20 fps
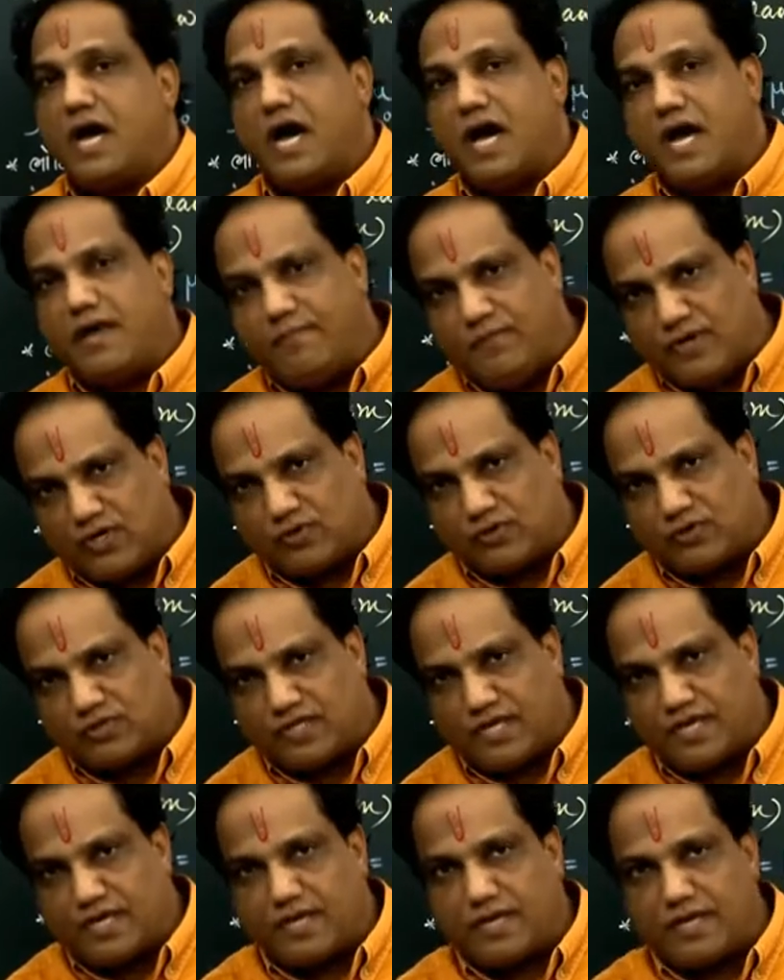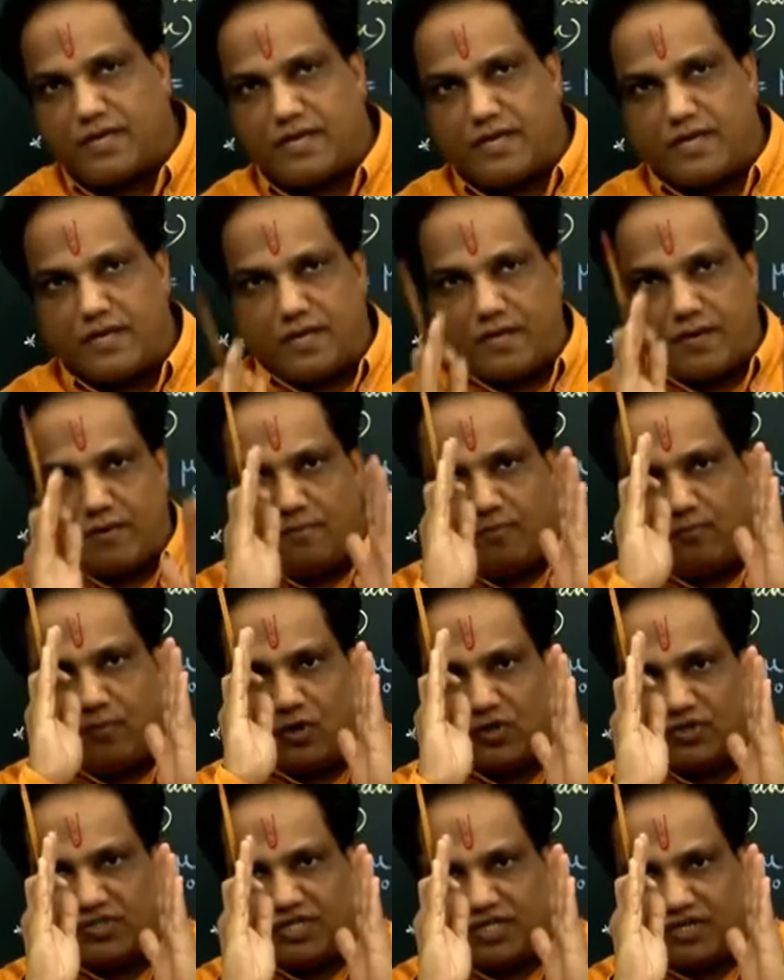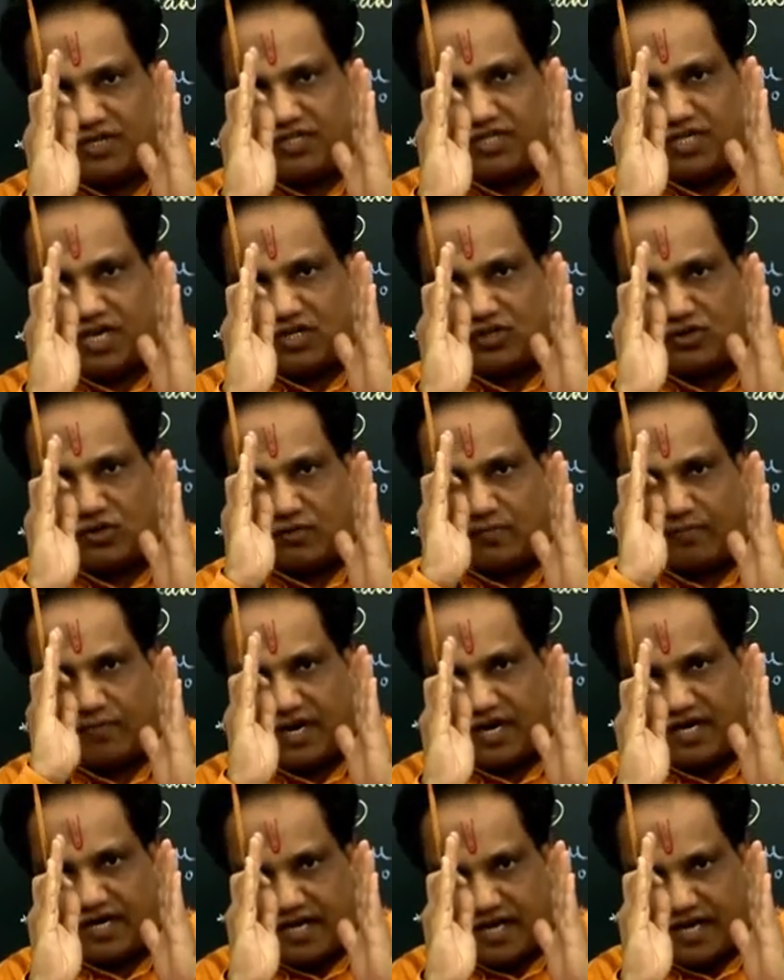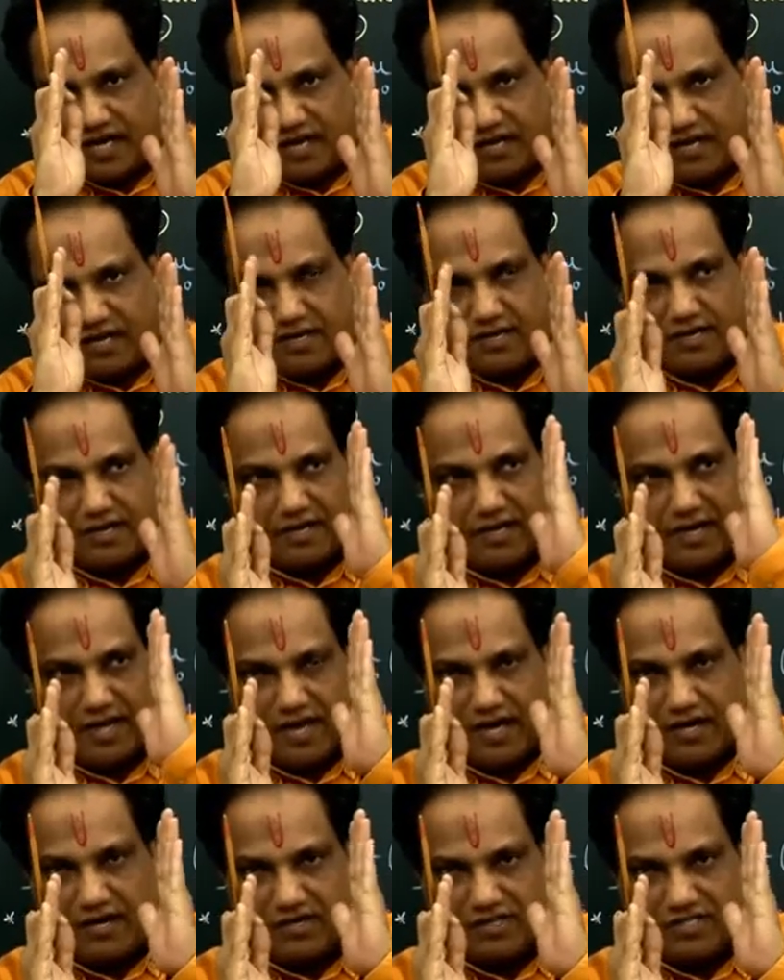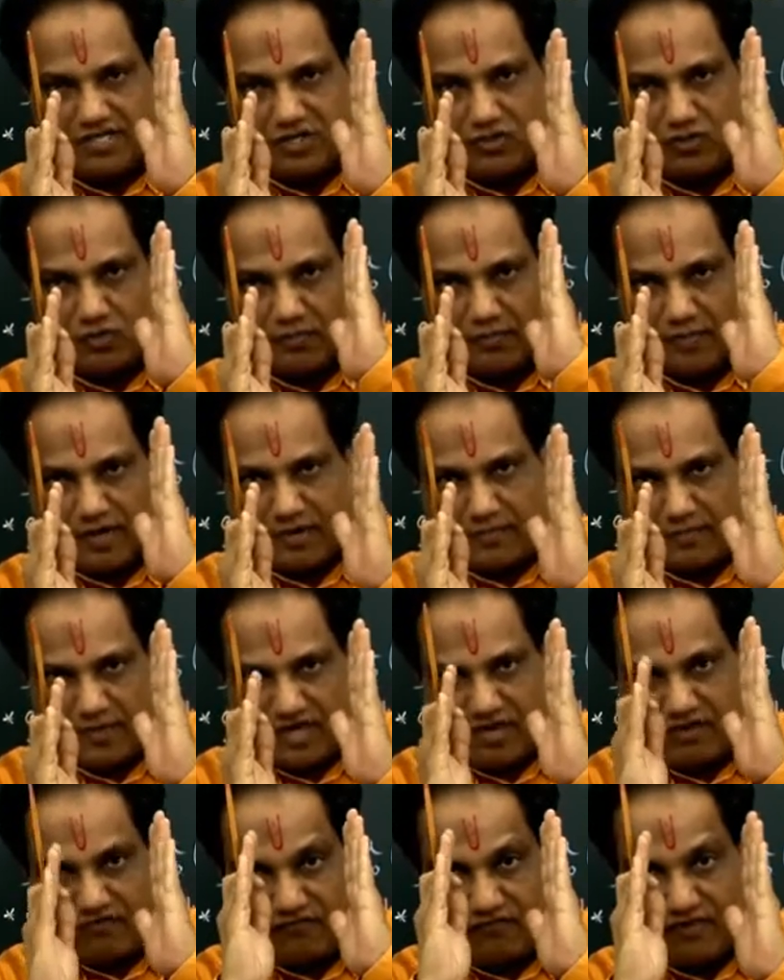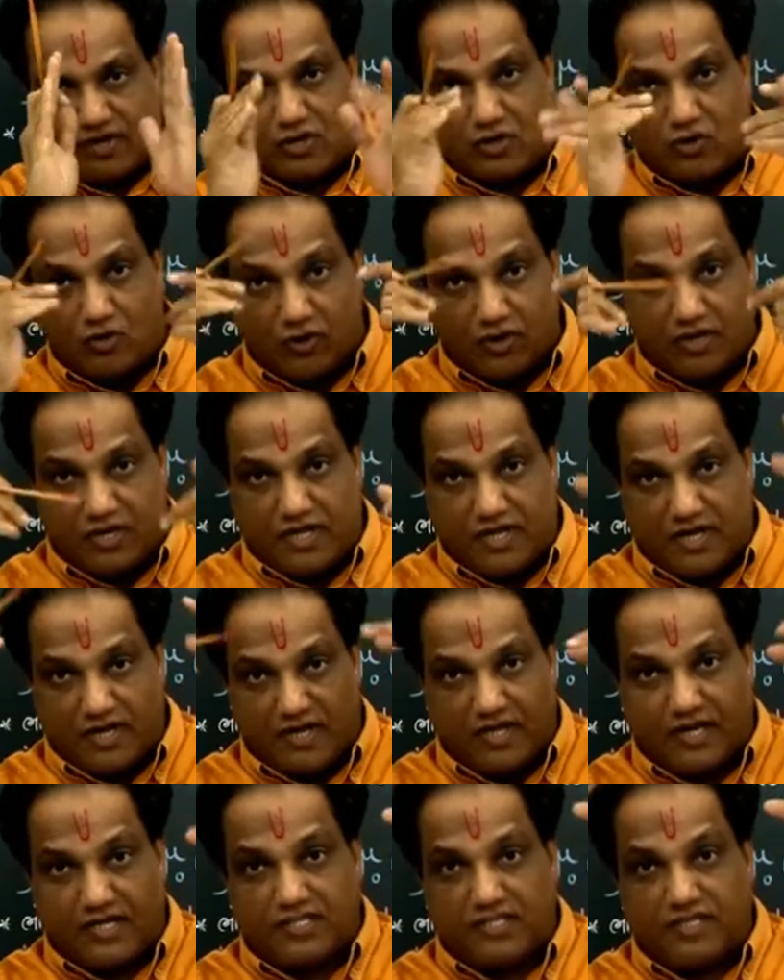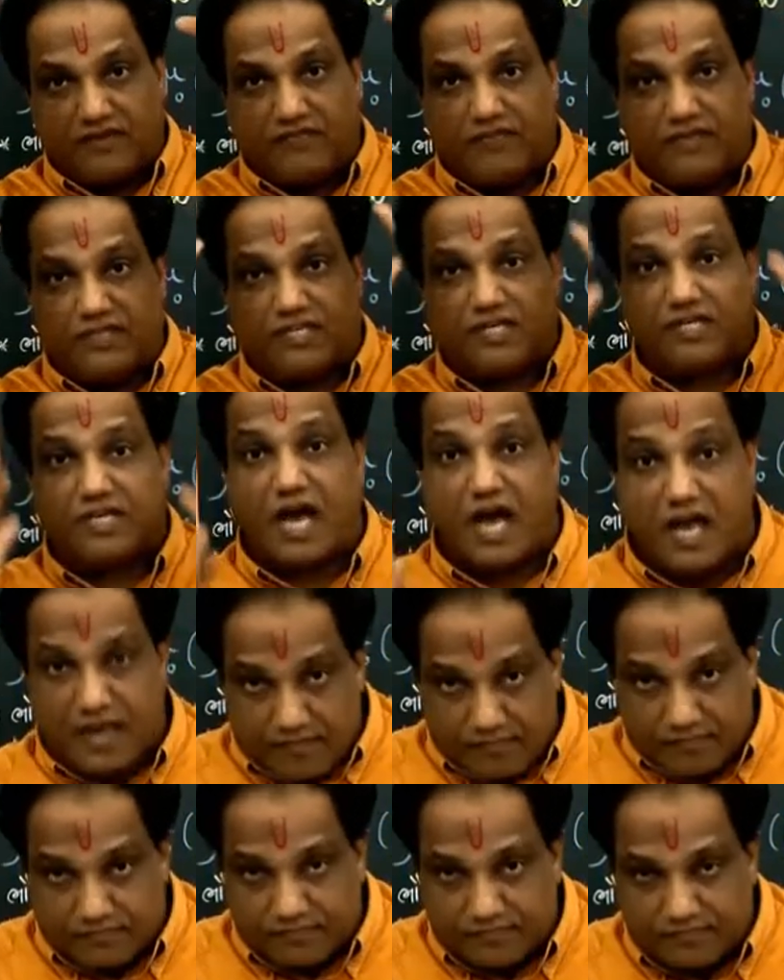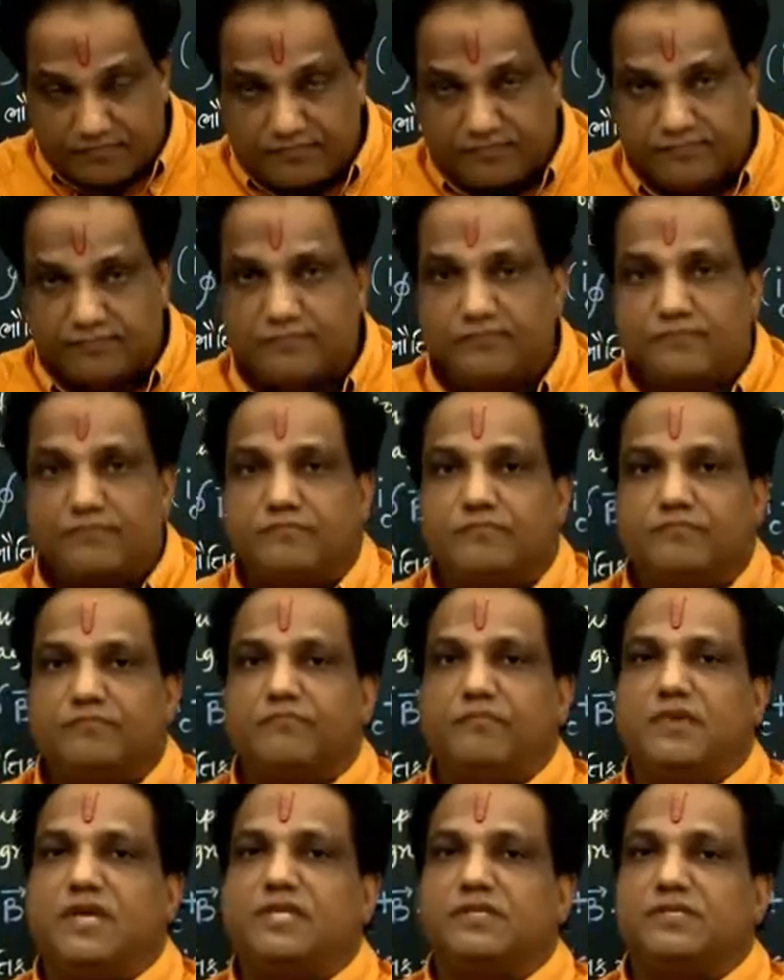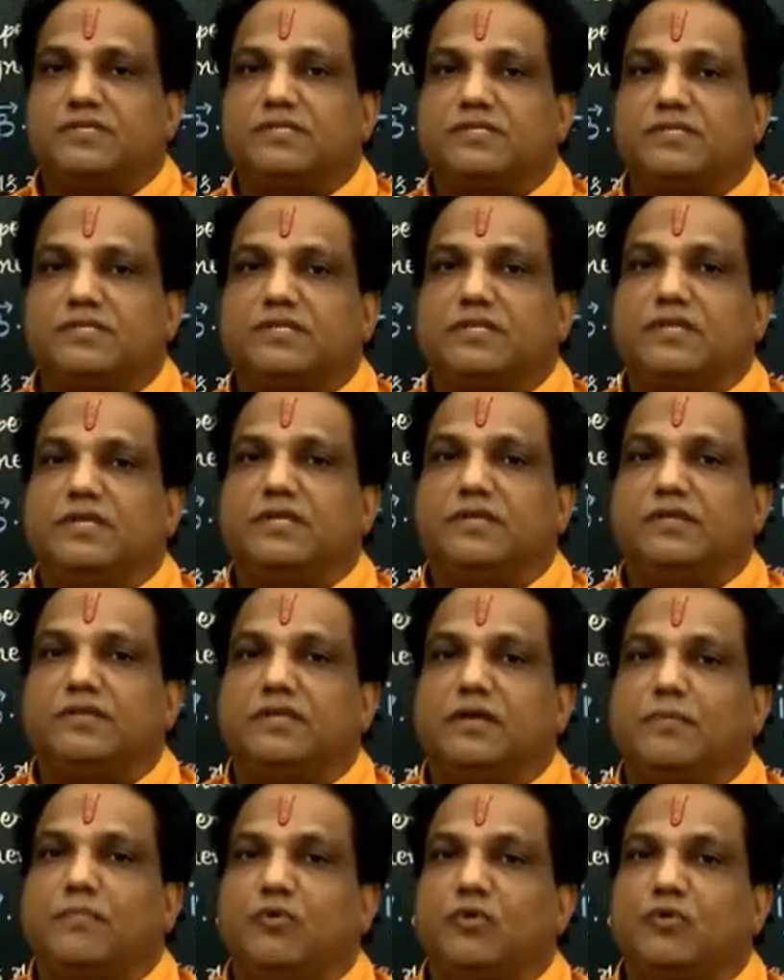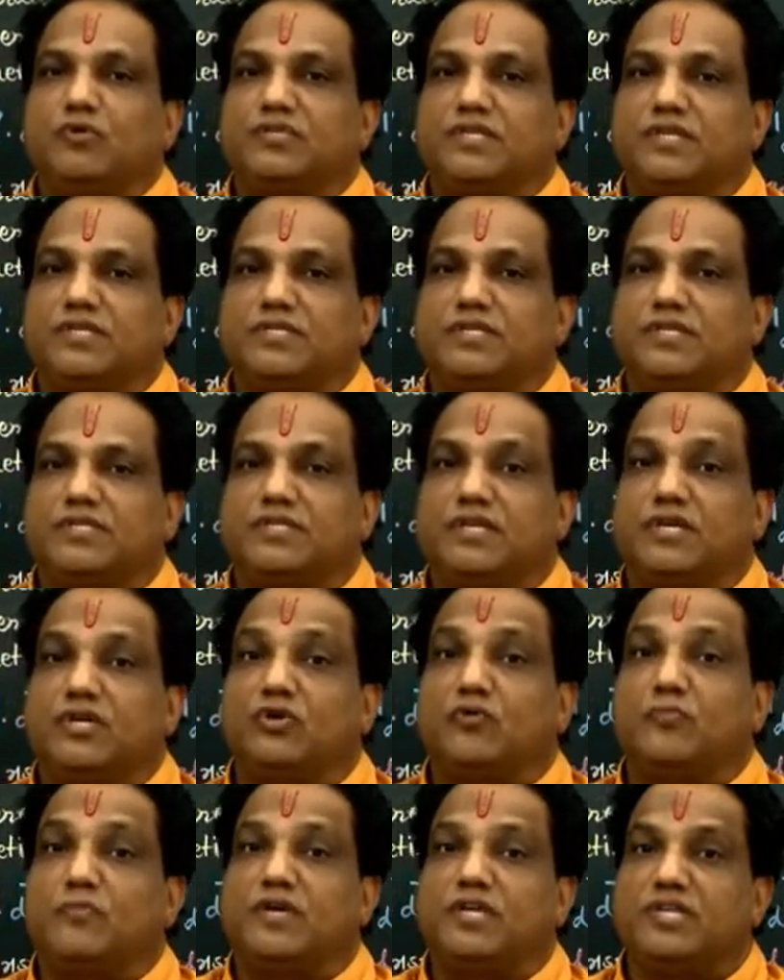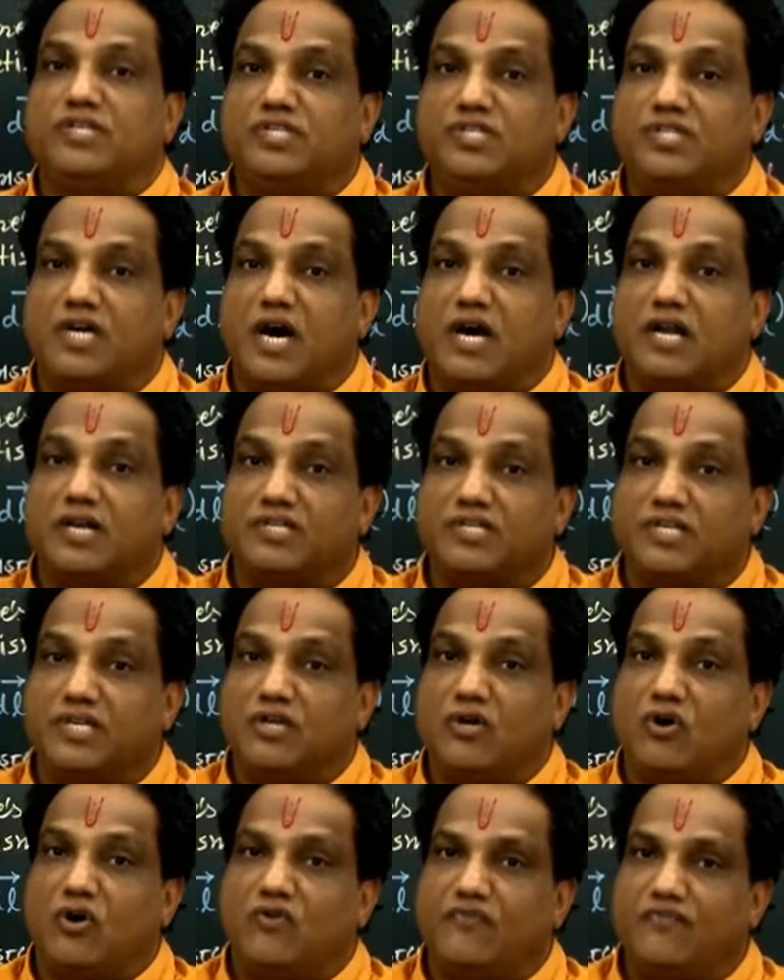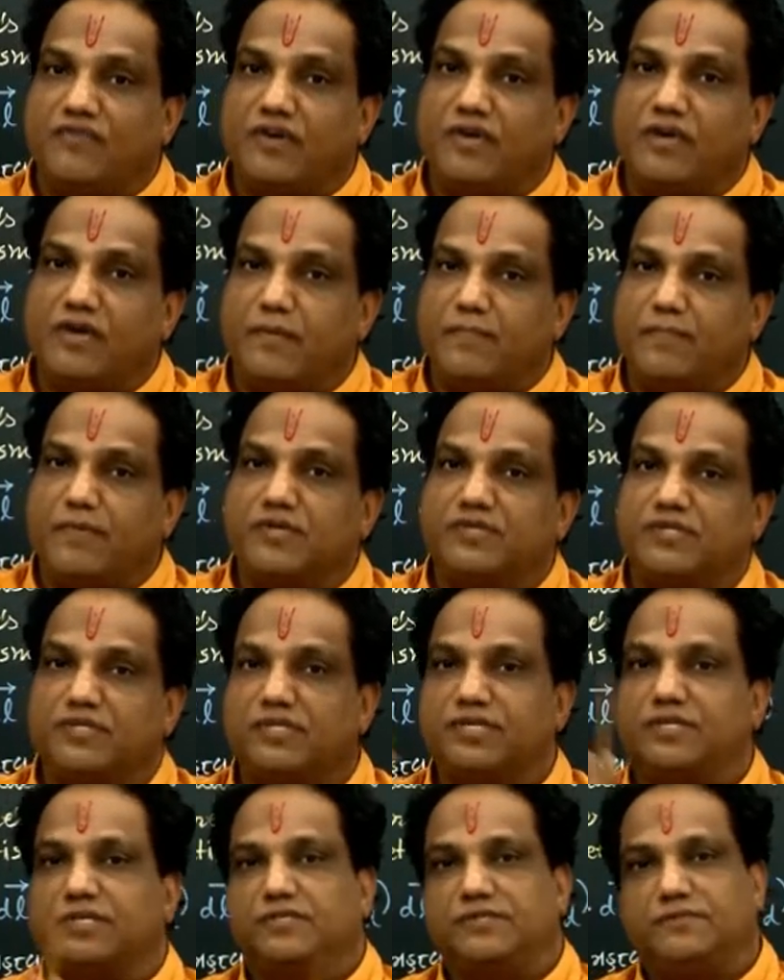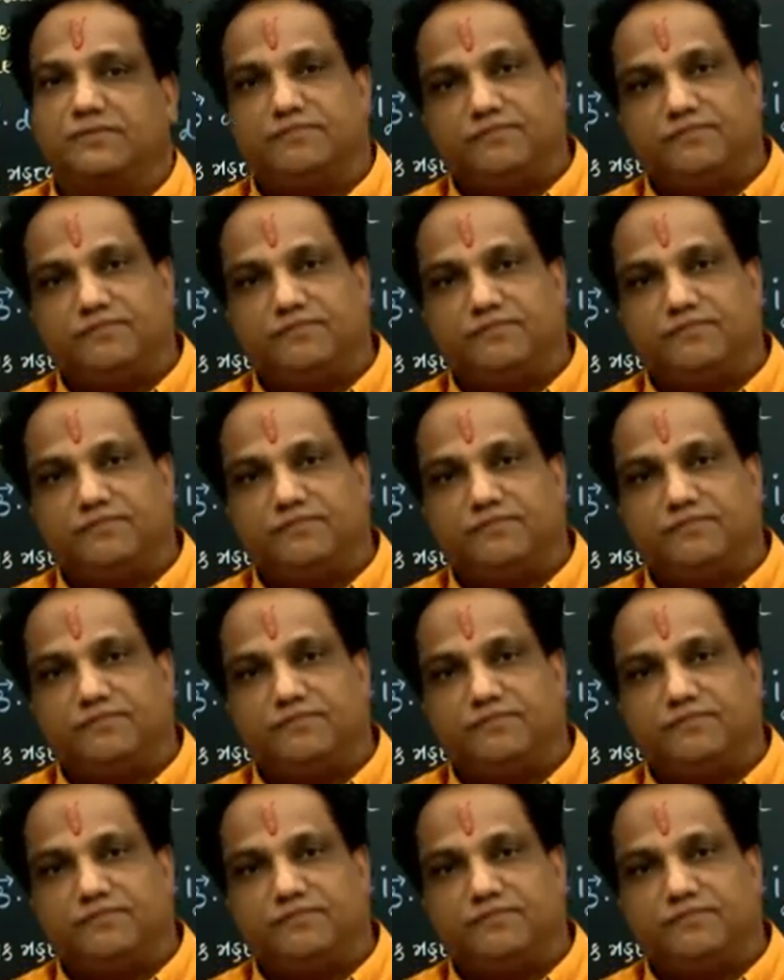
I mean to say, positive charge on plate A, negative charge on plate B will go on increasing with time, means the process is said to be charging of a capacitor.